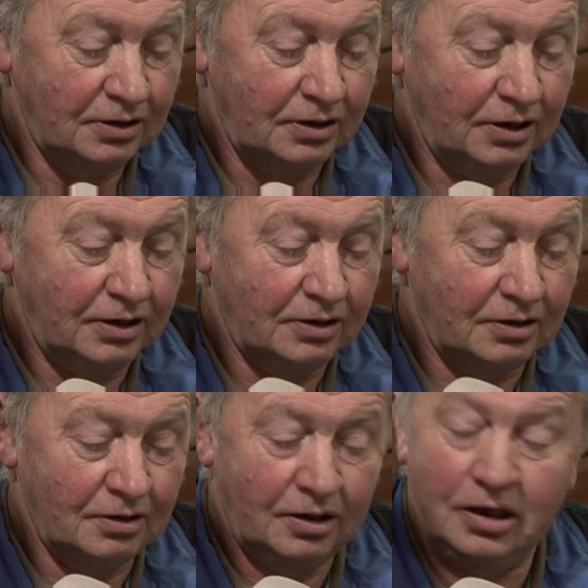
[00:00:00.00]
Head,
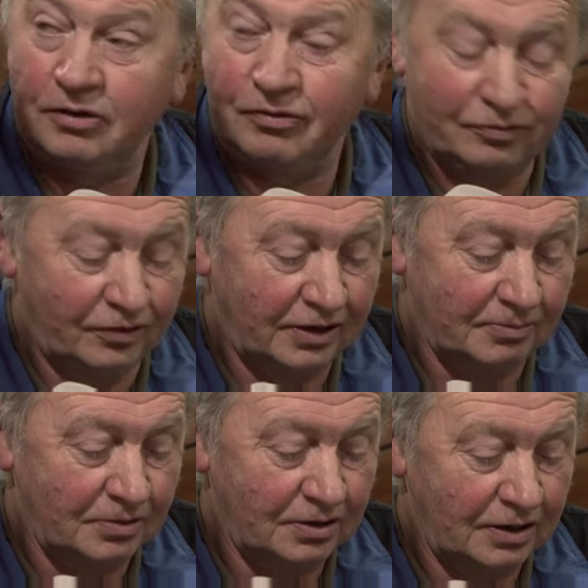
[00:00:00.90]
head for
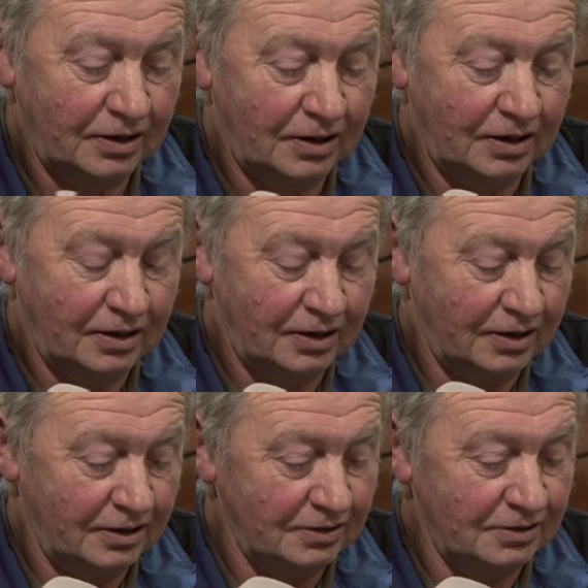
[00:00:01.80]
Fame,
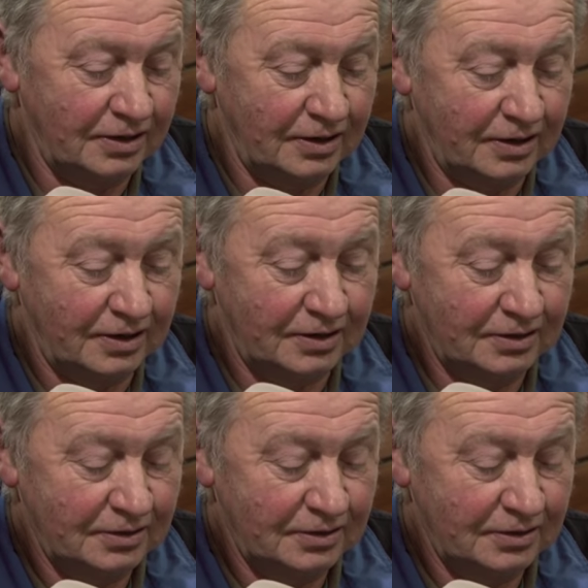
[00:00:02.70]
and uh,